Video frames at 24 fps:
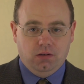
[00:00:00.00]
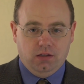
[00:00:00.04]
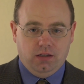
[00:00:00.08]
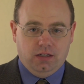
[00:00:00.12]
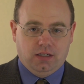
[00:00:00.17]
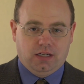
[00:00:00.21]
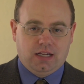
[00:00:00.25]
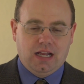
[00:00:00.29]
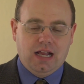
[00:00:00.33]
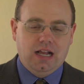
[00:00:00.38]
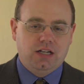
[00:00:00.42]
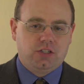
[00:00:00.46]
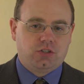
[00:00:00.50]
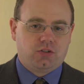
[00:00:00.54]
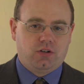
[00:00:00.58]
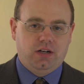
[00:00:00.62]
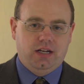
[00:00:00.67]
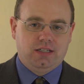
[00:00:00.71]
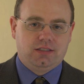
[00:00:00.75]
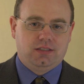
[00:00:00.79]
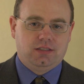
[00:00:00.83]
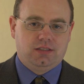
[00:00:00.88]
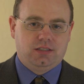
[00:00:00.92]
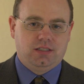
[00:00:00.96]
In
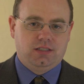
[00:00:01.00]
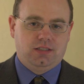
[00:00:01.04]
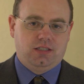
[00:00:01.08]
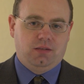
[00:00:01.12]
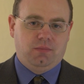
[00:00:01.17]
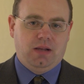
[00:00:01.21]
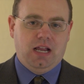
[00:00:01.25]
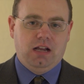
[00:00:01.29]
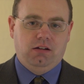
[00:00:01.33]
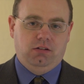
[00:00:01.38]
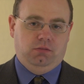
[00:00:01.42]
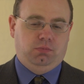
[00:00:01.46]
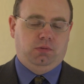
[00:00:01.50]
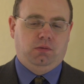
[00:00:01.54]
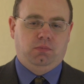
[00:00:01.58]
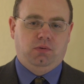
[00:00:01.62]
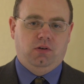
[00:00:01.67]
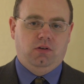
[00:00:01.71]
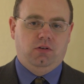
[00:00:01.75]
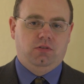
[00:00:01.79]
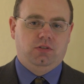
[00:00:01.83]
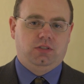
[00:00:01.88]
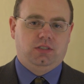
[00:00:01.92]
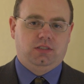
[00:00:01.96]
contrast, the system I would
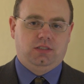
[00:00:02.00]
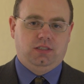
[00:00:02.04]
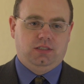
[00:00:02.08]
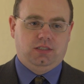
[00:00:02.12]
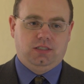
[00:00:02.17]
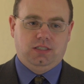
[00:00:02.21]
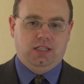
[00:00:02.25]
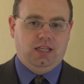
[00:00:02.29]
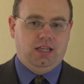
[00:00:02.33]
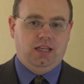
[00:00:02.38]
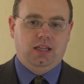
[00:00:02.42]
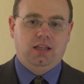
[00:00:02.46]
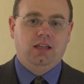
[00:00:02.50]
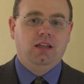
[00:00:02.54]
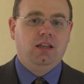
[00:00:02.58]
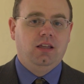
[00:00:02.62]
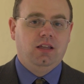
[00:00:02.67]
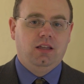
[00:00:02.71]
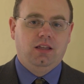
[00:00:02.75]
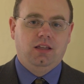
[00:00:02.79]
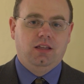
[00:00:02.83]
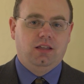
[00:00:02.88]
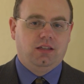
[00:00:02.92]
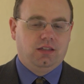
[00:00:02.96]
propose is to say,
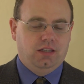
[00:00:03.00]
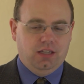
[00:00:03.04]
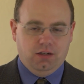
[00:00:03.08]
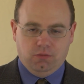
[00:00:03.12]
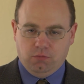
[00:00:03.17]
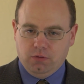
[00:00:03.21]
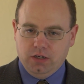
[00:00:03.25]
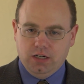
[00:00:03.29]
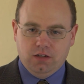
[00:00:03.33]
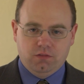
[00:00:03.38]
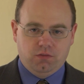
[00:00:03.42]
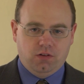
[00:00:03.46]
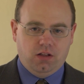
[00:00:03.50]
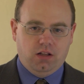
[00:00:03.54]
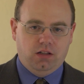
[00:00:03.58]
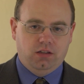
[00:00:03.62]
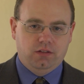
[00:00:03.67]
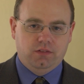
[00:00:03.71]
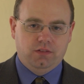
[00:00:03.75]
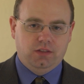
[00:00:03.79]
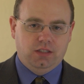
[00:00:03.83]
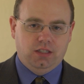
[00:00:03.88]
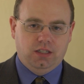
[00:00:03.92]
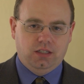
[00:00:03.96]
get rid of
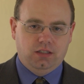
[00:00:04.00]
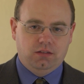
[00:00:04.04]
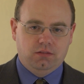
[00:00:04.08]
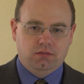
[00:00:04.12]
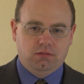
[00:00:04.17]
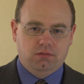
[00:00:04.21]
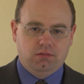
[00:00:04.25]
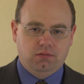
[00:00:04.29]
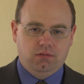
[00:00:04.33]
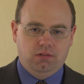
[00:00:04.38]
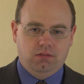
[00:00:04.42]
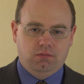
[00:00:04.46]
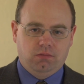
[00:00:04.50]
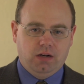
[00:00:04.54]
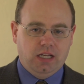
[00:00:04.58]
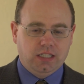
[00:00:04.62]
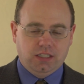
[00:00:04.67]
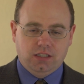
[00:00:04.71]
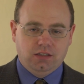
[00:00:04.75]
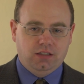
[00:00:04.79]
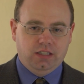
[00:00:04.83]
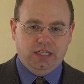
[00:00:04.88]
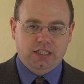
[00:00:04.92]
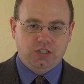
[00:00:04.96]
all of the
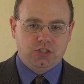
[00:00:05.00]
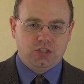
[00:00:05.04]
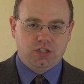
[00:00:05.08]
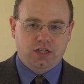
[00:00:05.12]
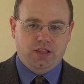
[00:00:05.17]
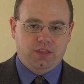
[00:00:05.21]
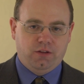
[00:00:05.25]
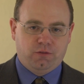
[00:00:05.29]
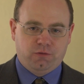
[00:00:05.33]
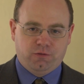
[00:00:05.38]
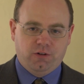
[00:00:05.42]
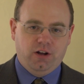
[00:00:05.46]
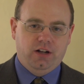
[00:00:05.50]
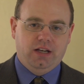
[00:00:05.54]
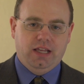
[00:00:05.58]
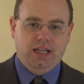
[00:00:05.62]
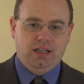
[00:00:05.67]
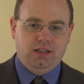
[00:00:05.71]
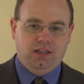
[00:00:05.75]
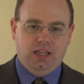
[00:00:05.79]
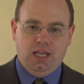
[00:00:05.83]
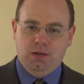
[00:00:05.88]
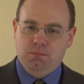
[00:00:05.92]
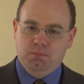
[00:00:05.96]
regulation on the front
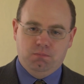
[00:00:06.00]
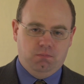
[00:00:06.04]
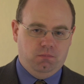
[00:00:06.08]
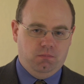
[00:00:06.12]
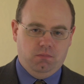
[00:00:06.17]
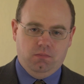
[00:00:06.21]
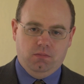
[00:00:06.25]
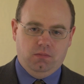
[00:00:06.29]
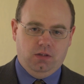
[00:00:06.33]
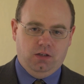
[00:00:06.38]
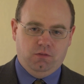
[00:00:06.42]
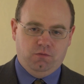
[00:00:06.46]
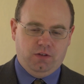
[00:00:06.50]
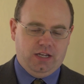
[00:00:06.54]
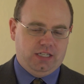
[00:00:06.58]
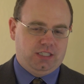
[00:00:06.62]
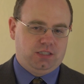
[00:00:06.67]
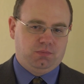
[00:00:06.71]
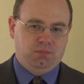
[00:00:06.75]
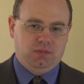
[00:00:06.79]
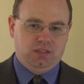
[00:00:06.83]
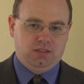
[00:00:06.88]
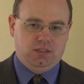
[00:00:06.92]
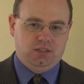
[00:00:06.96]
end, let
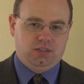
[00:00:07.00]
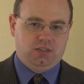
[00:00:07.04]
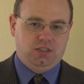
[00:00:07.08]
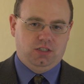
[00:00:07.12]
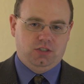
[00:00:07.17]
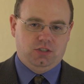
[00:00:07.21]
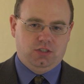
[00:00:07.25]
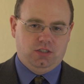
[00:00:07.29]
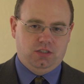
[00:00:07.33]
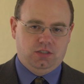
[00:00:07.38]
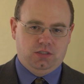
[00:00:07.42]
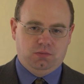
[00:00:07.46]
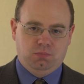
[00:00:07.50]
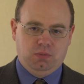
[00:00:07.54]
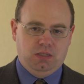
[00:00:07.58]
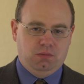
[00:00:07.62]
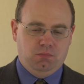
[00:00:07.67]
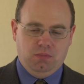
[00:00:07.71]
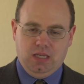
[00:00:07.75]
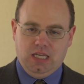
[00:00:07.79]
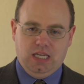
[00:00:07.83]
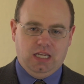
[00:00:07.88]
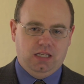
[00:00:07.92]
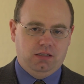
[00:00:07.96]
investment decisions
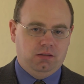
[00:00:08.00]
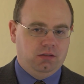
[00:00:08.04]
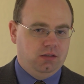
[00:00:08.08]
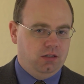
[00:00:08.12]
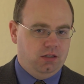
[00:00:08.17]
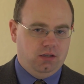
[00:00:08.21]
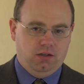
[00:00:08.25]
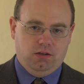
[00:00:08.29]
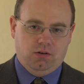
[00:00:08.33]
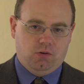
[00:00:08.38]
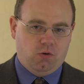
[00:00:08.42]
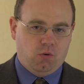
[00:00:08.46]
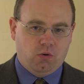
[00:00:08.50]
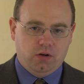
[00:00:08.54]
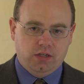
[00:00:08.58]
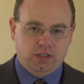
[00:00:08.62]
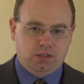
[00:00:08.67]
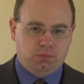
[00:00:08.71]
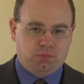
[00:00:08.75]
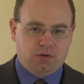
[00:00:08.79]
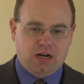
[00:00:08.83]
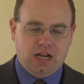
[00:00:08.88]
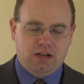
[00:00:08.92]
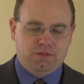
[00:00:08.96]
be made
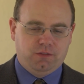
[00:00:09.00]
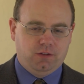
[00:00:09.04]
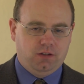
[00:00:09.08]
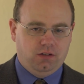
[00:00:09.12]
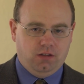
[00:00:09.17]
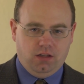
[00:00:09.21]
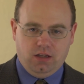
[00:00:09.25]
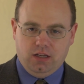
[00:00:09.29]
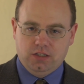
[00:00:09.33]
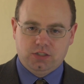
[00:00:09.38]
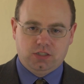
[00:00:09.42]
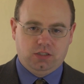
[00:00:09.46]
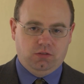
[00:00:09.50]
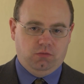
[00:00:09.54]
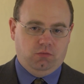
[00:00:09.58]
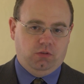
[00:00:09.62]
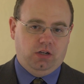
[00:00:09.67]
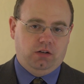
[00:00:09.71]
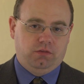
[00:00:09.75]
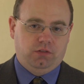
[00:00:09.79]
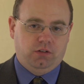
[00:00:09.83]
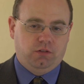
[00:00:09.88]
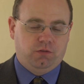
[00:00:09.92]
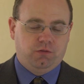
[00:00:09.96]
according to profit and loss and
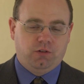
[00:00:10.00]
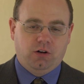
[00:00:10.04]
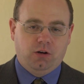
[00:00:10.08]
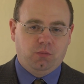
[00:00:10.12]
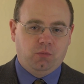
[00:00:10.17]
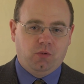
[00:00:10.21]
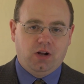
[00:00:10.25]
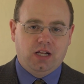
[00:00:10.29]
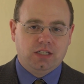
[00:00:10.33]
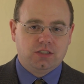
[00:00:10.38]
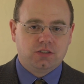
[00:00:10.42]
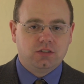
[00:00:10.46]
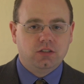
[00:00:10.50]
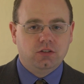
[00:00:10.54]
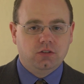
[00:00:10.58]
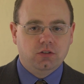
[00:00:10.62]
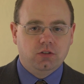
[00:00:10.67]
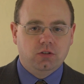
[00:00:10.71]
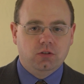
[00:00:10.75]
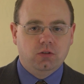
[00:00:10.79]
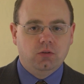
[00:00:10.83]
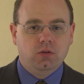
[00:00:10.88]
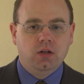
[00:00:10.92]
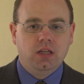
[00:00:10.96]
whatever a firm wants to
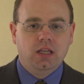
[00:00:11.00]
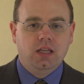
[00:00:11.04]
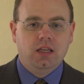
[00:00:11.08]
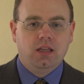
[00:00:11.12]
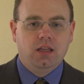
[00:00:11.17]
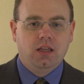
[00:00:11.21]
do,